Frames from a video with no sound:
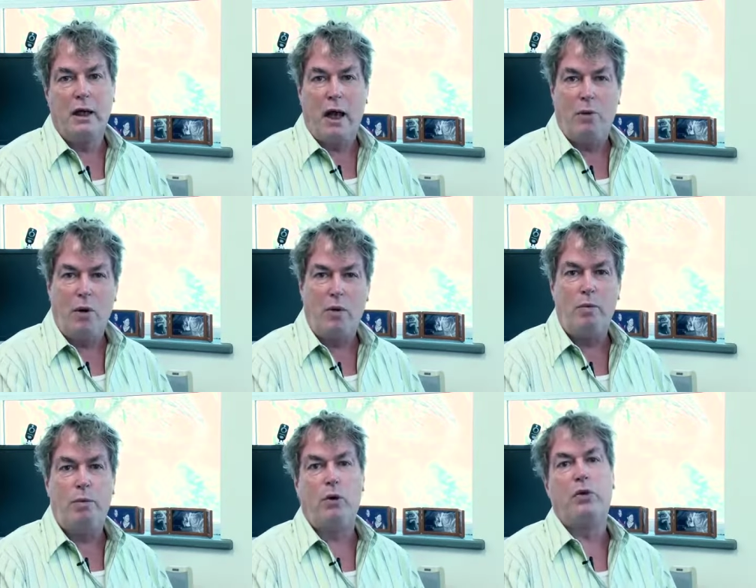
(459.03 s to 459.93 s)
And when we
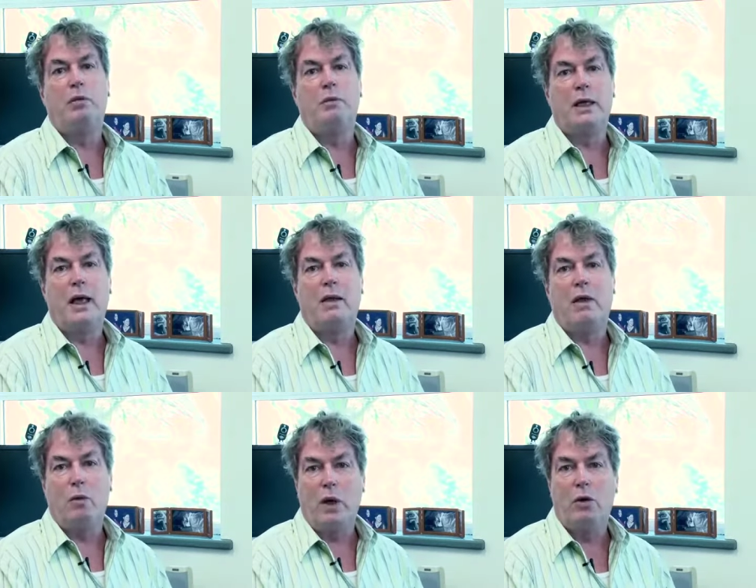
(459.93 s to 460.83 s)
put them together,
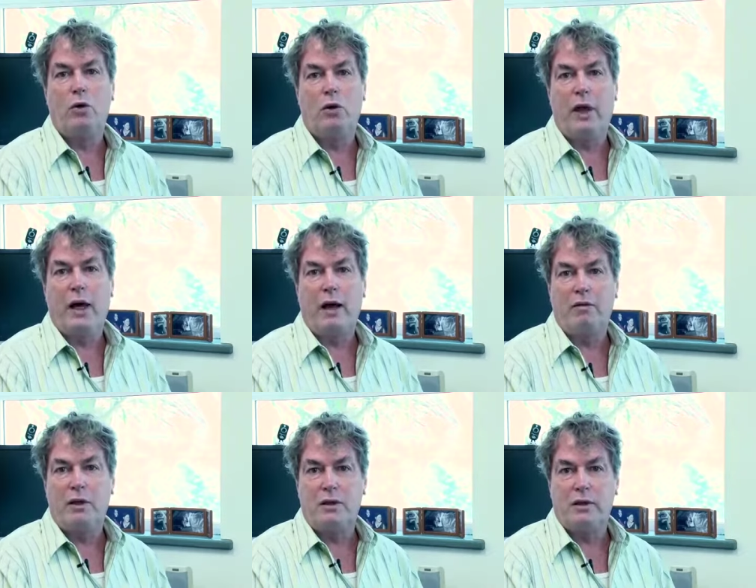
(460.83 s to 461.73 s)
we call that
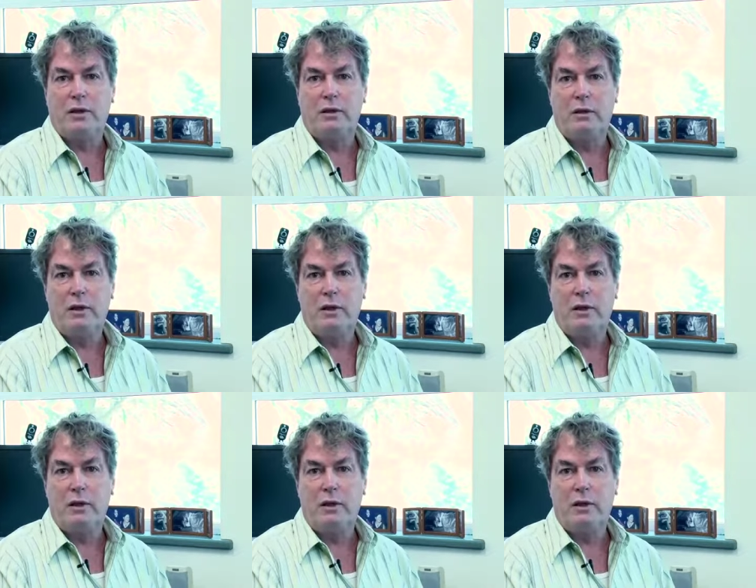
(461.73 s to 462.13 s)
evidence.